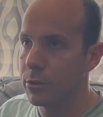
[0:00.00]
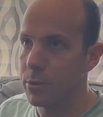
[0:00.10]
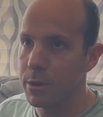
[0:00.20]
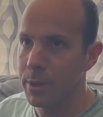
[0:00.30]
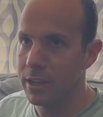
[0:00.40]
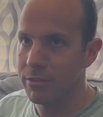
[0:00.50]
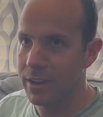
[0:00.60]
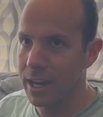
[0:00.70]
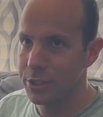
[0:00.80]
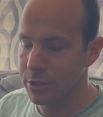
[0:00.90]

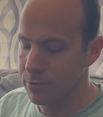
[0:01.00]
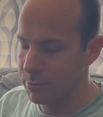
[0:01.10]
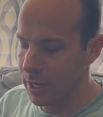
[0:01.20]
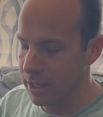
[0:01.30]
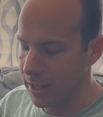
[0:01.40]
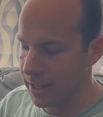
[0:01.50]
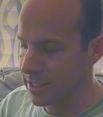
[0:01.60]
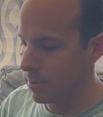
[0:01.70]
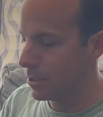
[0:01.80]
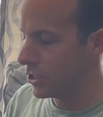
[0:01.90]
remanufactured from LAX
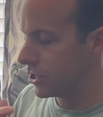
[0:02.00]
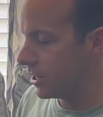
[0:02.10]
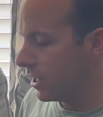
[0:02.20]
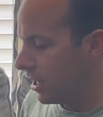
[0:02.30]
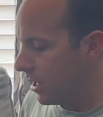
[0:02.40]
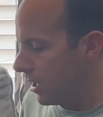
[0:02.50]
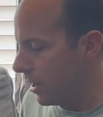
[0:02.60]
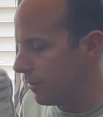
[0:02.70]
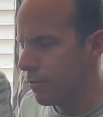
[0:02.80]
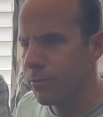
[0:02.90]
Ammunition.
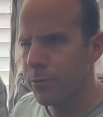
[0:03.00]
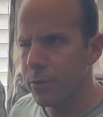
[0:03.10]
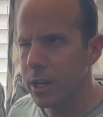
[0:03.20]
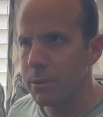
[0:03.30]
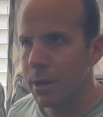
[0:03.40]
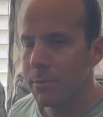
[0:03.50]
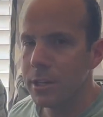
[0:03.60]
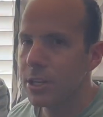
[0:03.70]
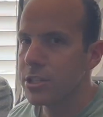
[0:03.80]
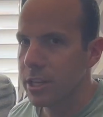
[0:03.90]
Freedom
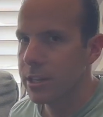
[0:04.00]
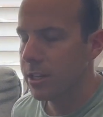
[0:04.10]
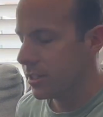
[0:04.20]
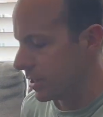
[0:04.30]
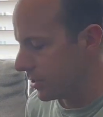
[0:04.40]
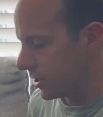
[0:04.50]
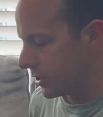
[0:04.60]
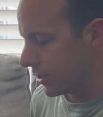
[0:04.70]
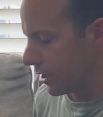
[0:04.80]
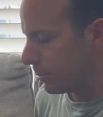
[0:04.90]
Ammunition, I think, is their
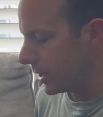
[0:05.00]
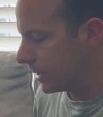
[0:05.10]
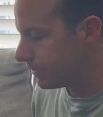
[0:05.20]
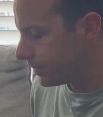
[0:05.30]
sister company.